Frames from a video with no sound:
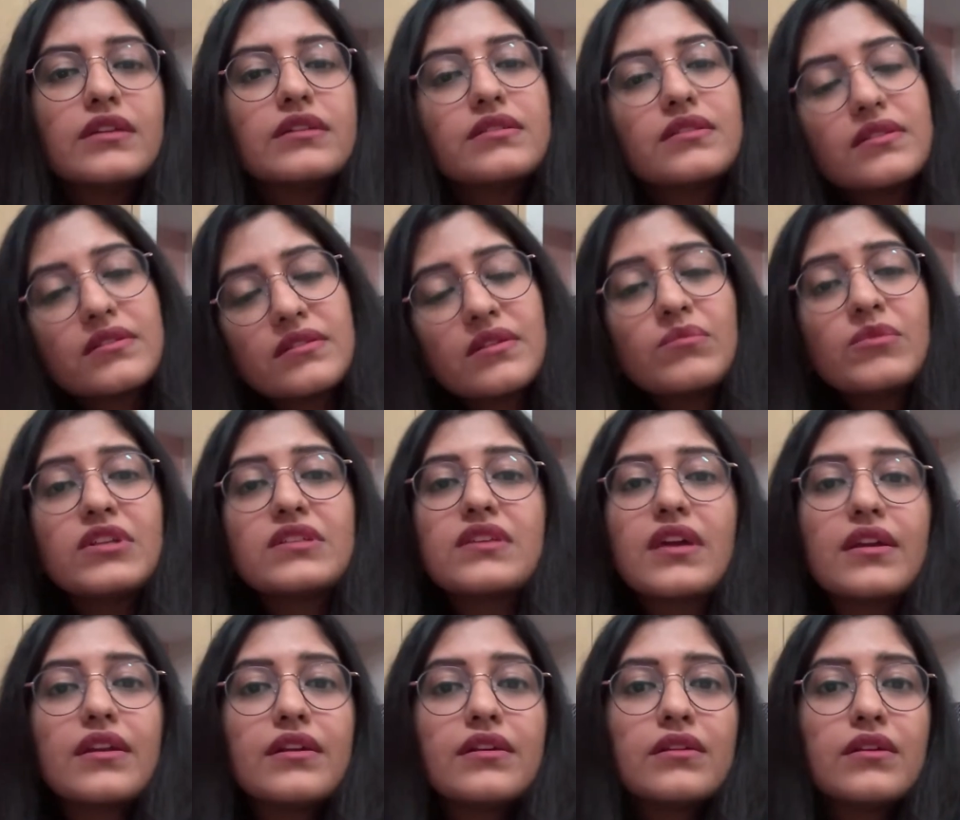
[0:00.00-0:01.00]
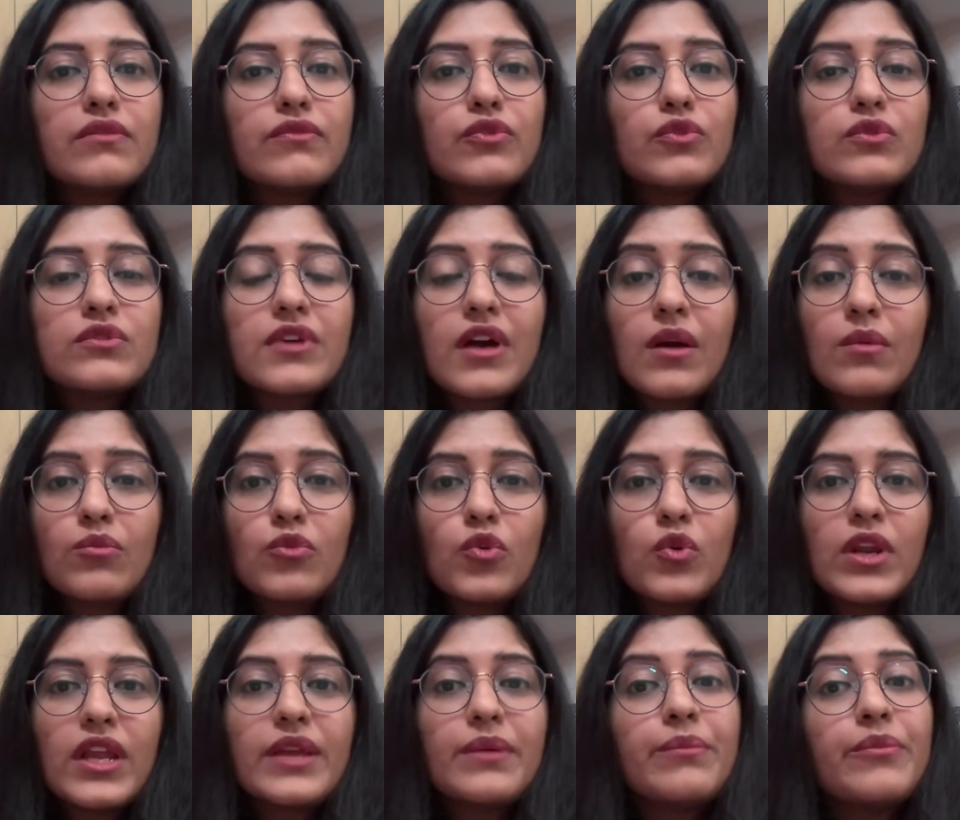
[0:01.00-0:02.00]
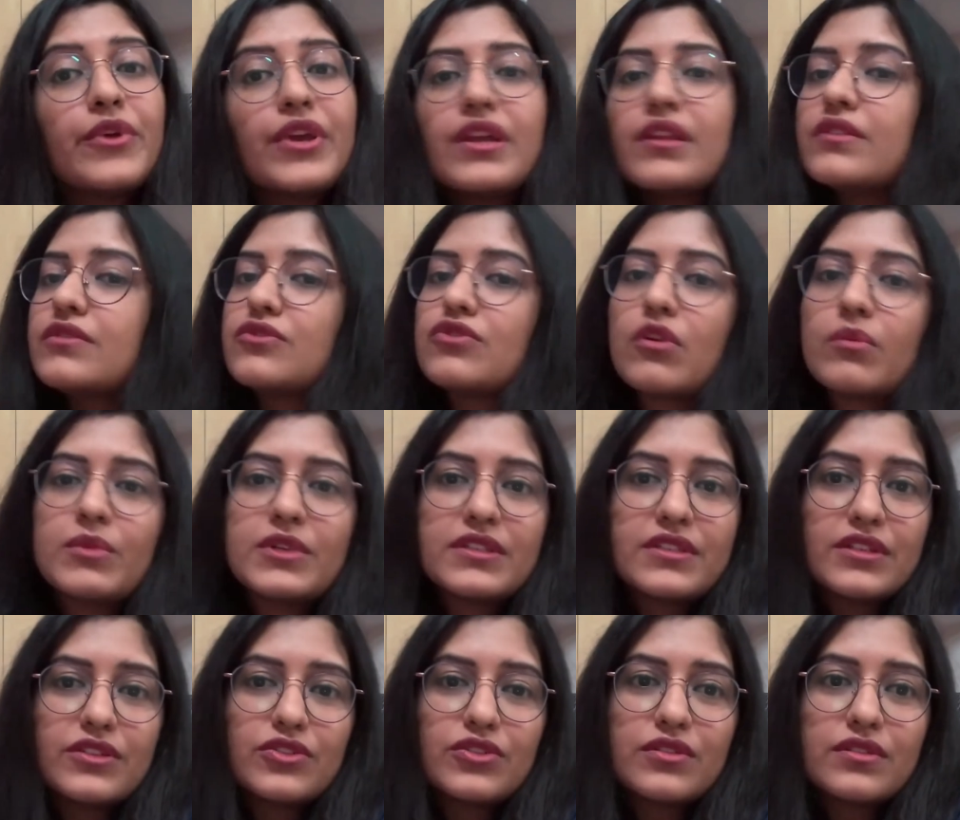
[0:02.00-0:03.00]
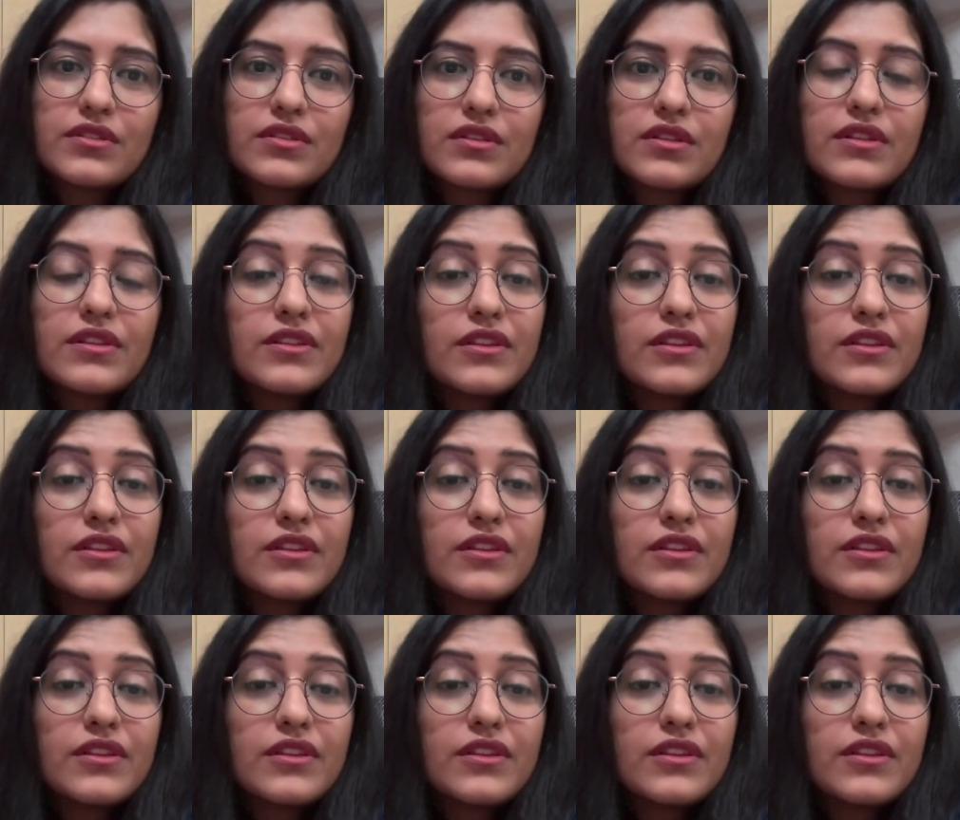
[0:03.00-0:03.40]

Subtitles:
System design interviews are more like brainstorming sessions.